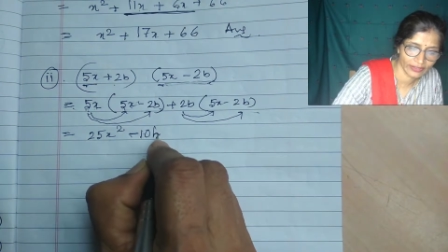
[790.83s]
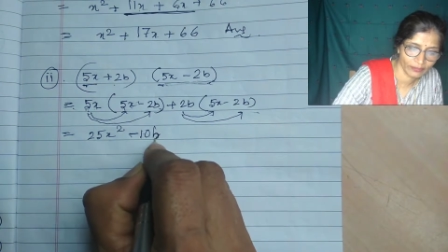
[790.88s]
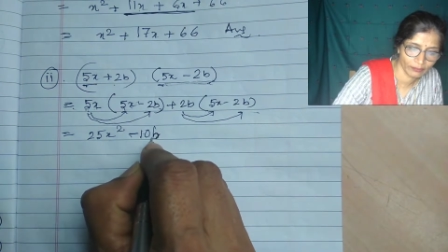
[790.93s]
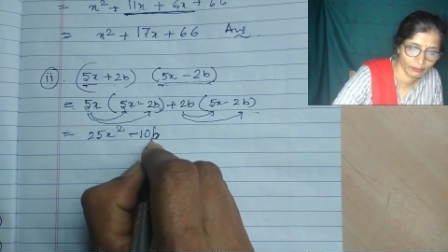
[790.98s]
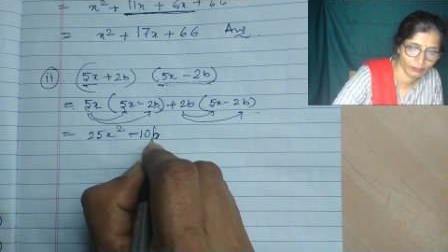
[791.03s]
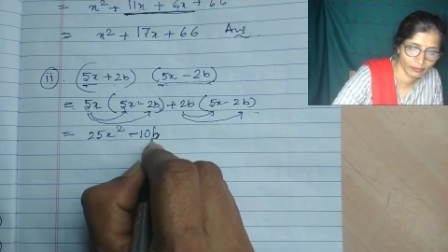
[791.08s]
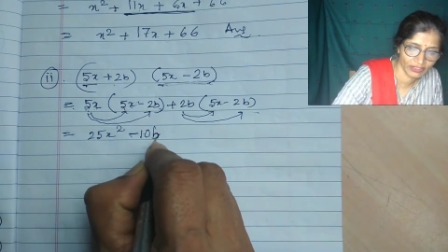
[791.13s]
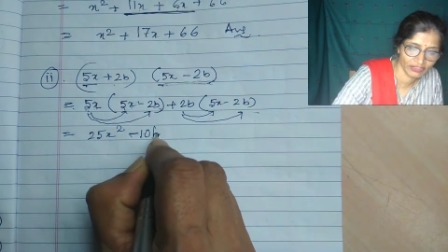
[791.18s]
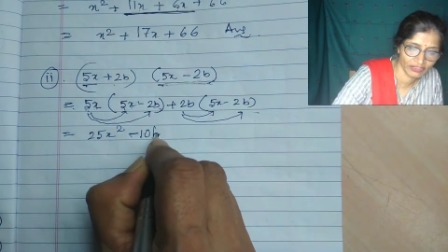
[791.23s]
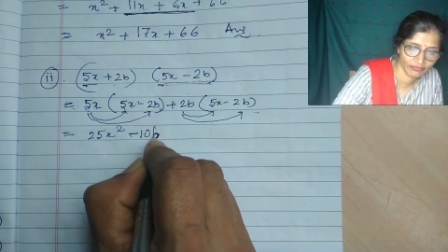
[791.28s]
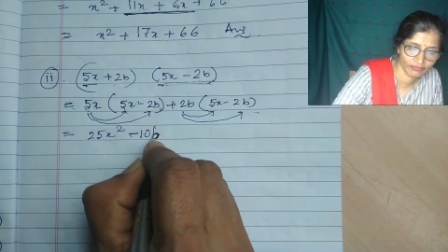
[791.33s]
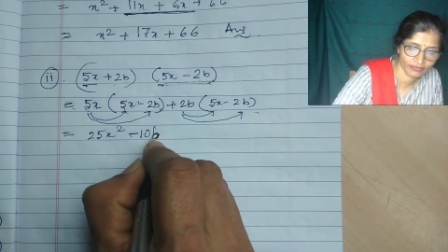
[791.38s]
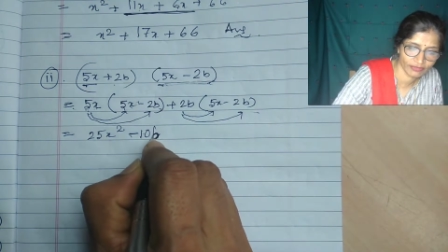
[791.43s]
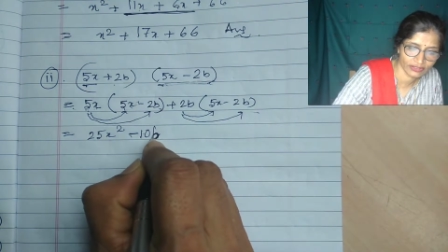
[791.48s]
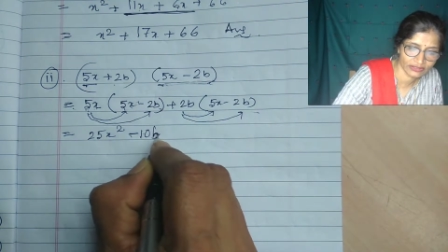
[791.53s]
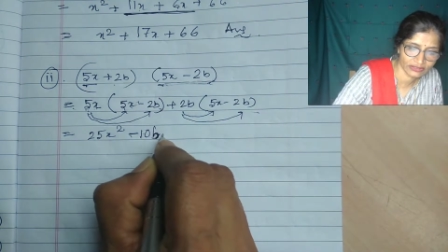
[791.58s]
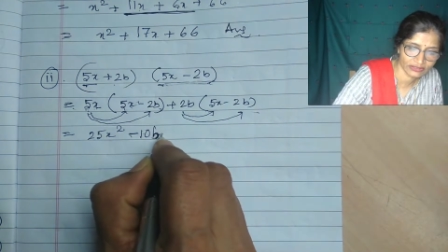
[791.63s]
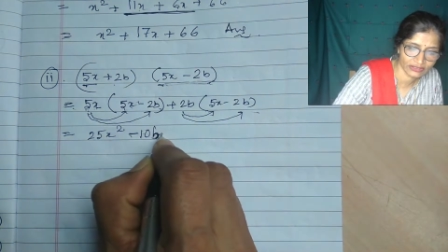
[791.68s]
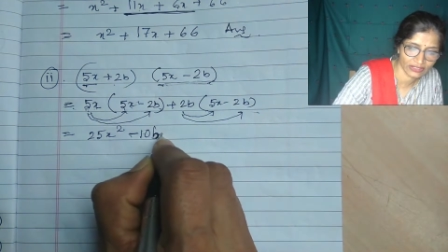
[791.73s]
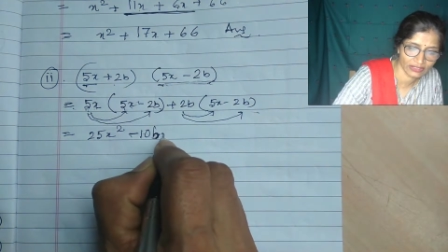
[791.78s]
b first,
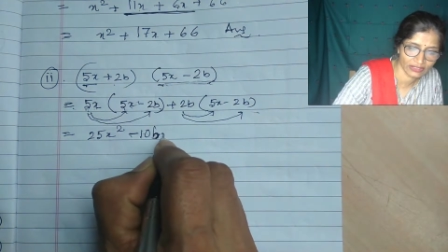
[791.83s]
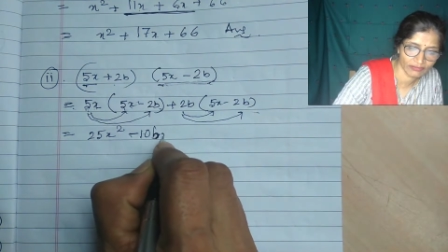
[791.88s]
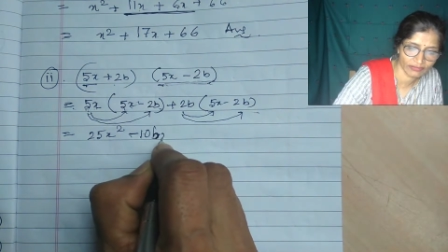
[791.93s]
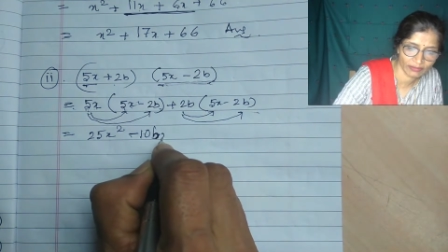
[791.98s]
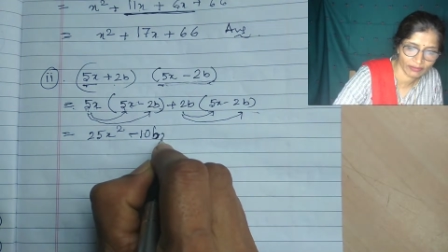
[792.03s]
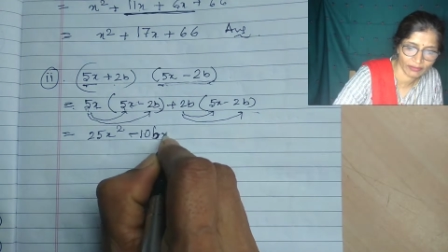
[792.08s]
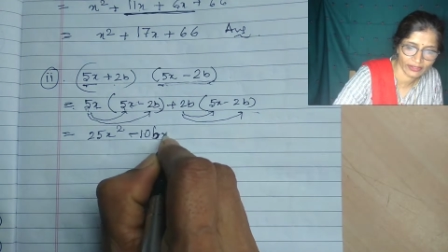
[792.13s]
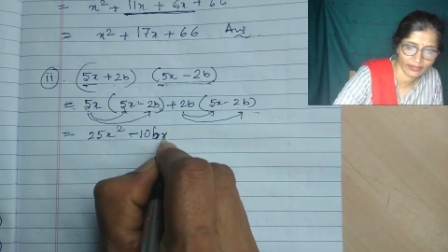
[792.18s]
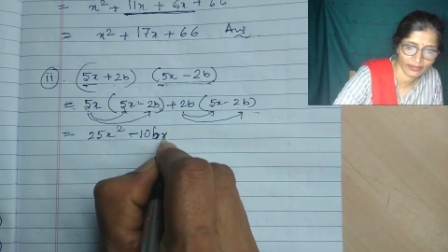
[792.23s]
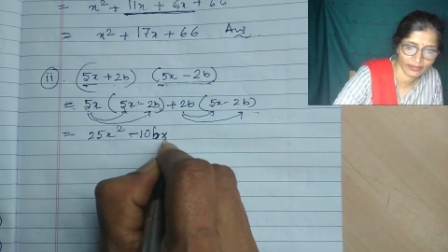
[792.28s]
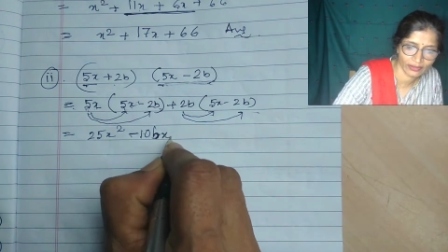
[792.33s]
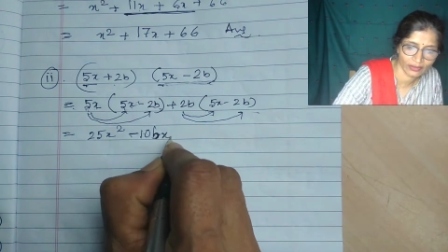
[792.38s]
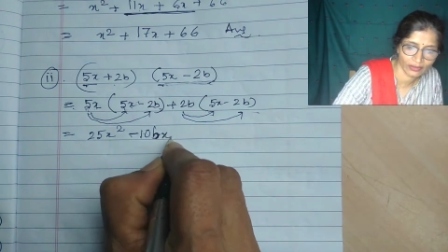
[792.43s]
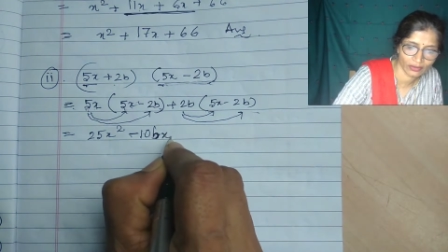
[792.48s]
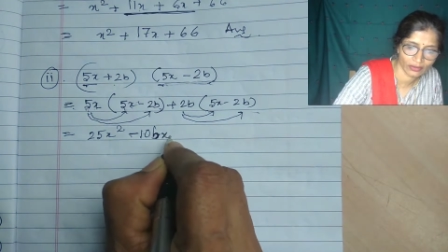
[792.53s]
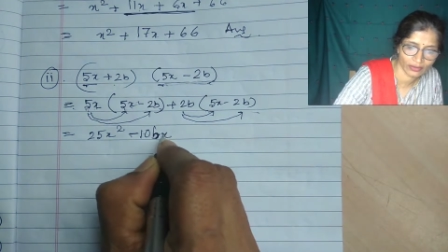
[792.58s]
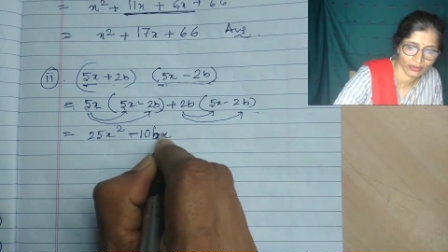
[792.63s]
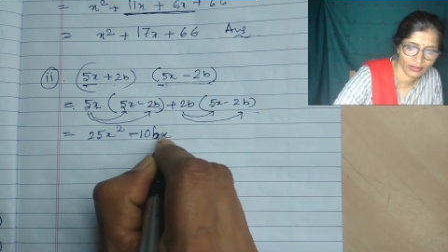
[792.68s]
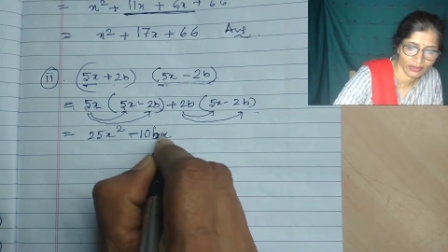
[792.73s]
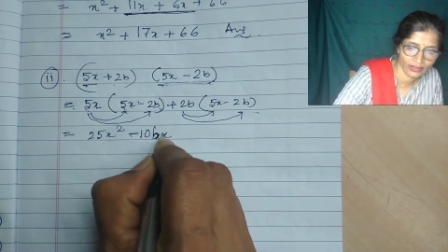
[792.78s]
alphabetical
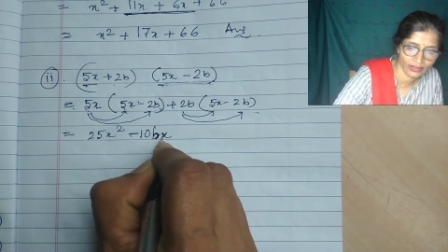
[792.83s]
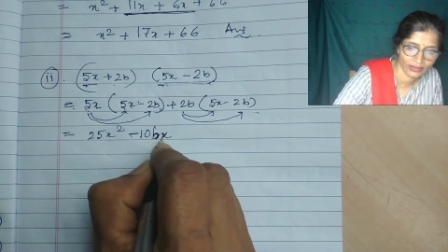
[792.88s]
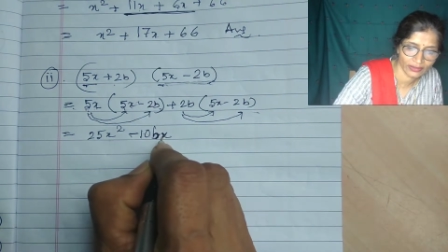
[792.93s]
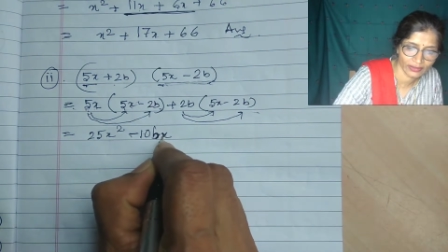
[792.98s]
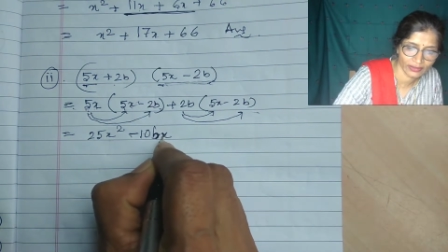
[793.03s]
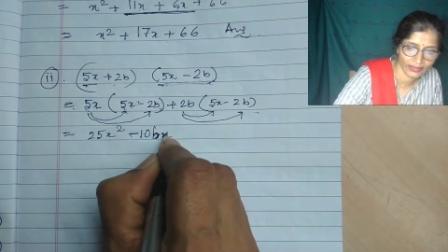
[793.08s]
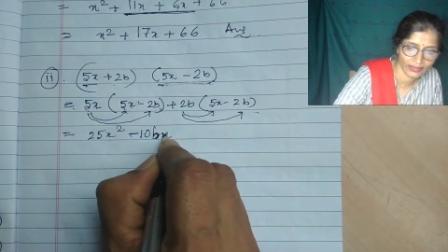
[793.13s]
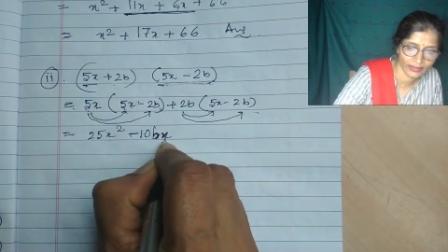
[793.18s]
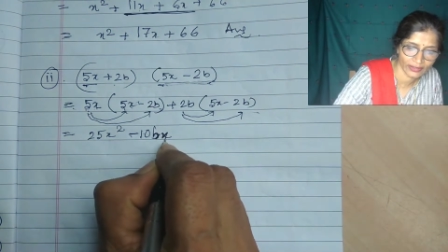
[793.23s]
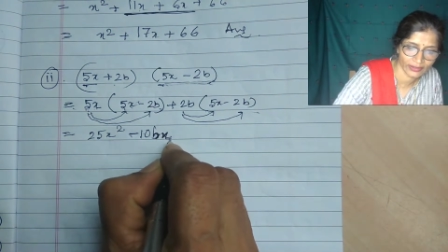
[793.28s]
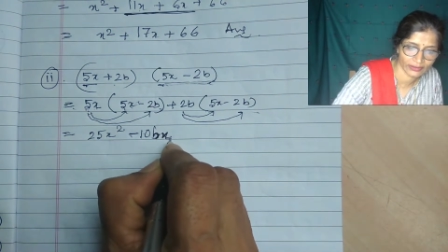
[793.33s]
order, and then x.